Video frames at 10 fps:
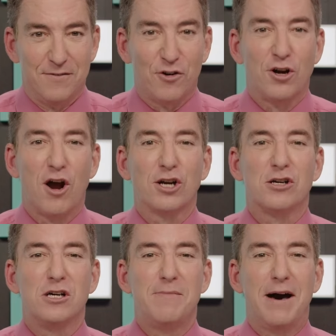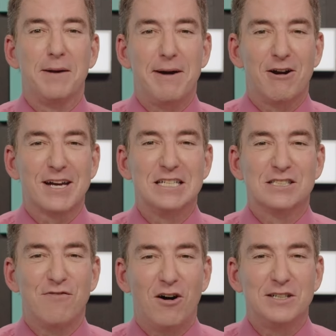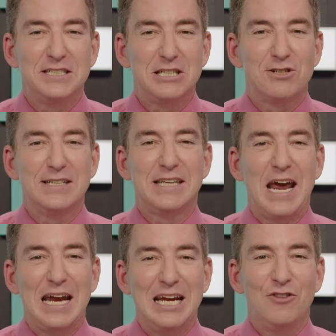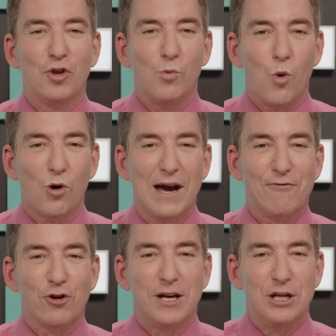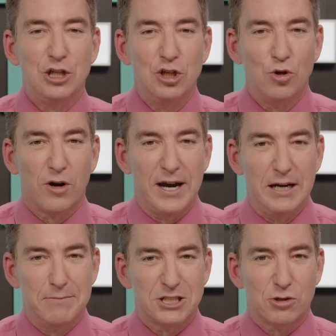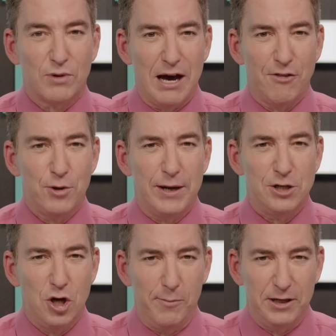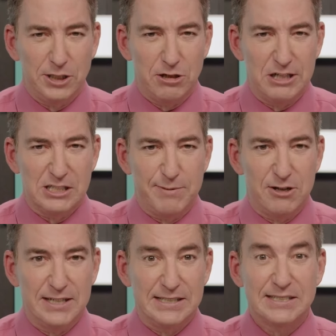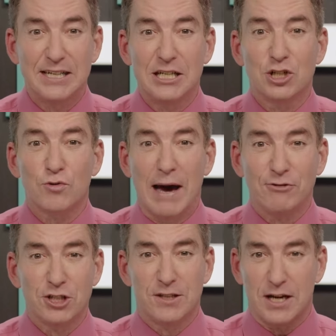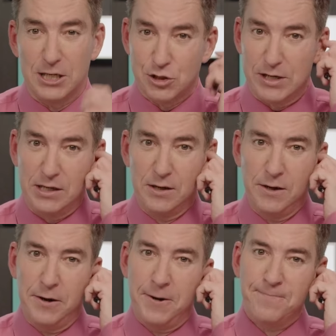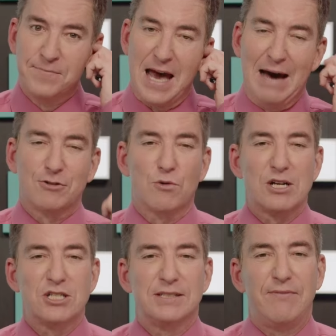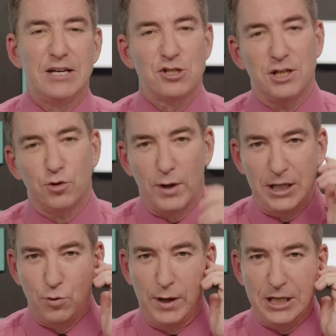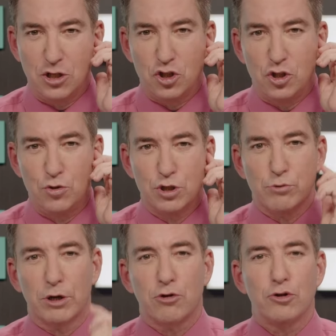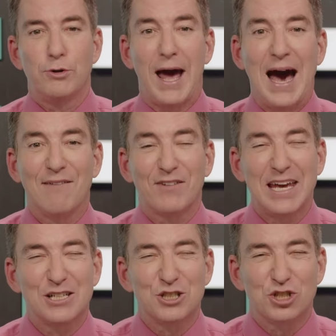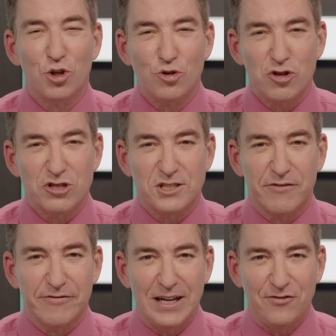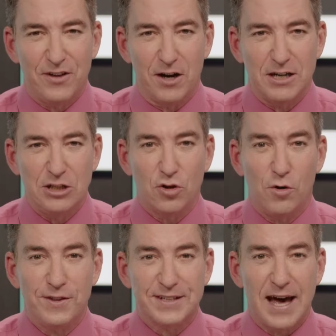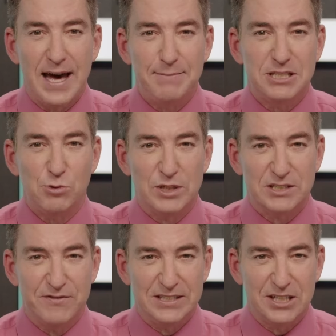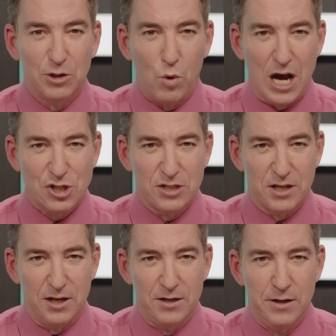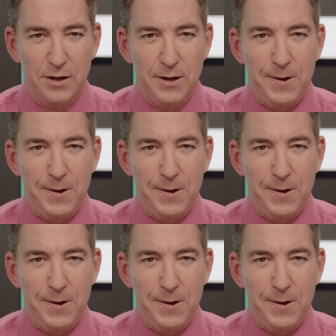for an article about Americans volunteering to aid the war effort in Ukraine. Mister Routh, who had no military experience, said he had traveled to the country after Russia's invasion in twenty twenty-two to recruit Afghan soldiers to fight there. He told the Times he once visited Washington